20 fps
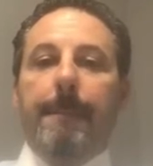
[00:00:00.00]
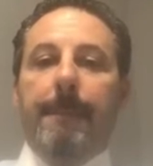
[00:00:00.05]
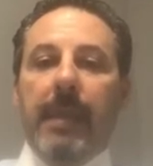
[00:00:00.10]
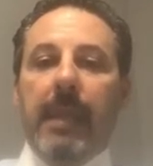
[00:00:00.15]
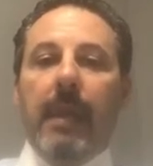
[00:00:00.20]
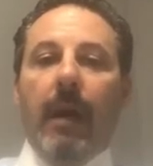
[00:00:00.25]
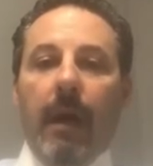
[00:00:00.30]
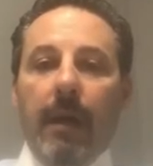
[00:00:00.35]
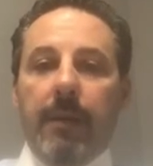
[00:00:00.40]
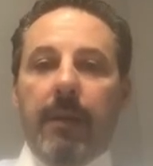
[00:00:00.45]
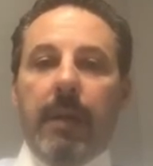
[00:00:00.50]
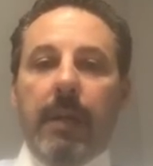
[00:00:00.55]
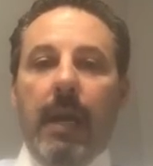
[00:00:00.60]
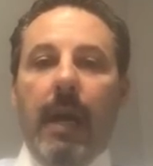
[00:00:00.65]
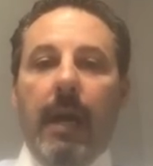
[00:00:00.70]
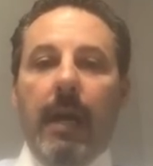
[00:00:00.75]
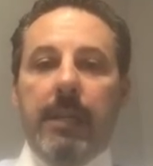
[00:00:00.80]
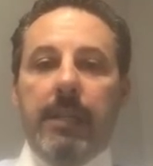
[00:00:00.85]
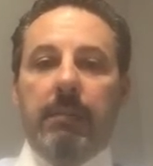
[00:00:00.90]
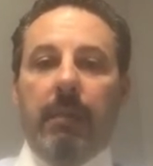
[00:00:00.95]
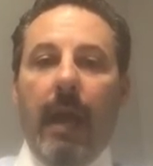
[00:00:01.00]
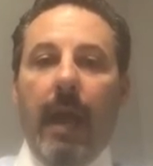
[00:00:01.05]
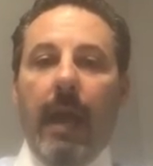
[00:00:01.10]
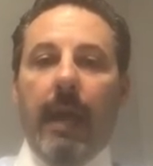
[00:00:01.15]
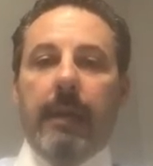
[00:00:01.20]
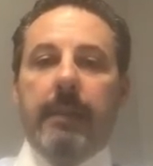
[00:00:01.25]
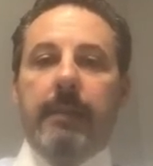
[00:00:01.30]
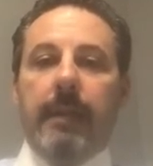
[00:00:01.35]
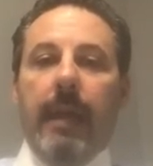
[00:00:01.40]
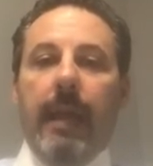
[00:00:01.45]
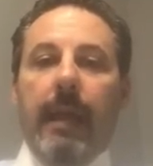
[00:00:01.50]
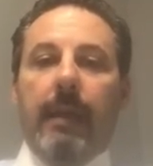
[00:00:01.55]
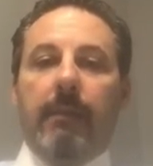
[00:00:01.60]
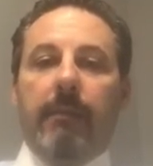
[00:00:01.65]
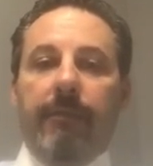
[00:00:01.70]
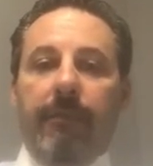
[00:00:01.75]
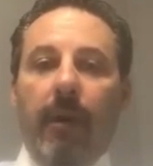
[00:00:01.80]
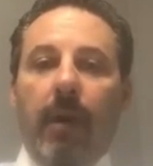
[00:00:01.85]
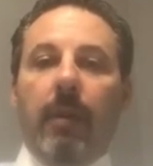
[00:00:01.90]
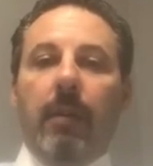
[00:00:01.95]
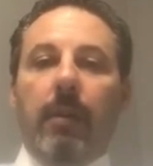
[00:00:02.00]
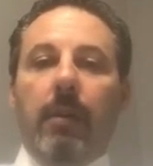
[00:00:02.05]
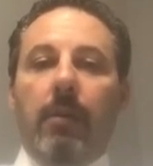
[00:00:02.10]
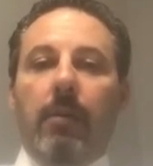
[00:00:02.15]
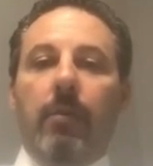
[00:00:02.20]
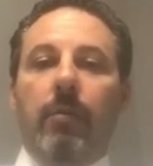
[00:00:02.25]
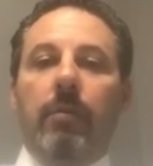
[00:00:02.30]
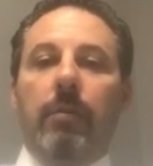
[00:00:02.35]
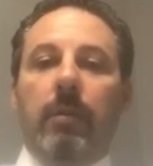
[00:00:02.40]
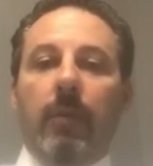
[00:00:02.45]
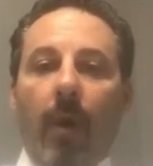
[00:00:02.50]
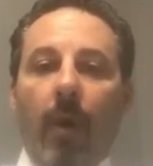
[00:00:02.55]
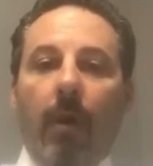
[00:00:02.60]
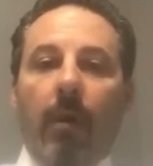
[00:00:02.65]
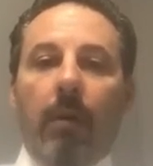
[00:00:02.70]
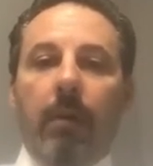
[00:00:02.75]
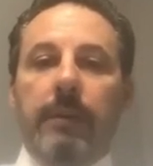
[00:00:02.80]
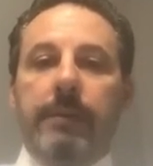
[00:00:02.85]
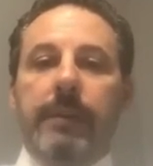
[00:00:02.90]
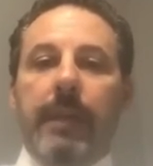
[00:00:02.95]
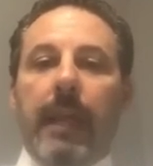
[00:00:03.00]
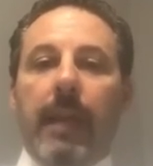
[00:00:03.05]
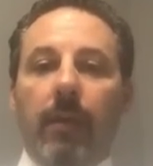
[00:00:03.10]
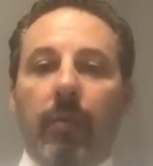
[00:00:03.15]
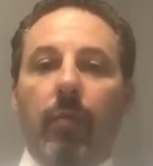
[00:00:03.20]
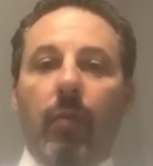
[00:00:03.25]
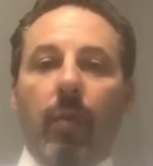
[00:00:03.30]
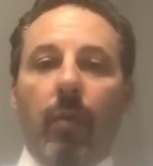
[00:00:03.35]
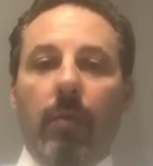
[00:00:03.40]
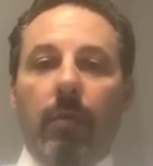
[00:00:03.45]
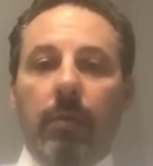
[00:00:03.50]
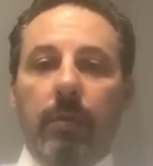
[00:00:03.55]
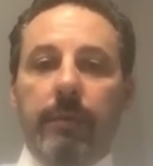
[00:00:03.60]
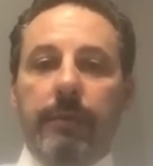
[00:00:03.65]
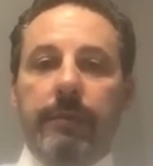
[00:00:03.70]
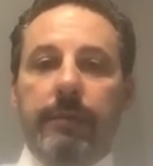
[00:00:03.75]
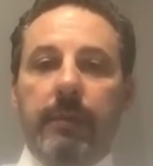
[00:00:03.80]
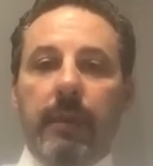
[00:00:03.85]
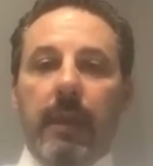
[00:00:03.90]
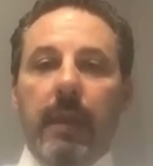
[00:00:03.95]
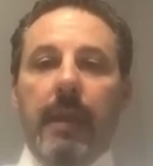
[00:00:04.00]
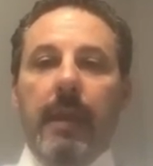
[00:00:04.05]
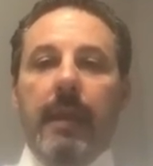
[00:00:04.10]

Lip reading: be under contract and follow laws and rules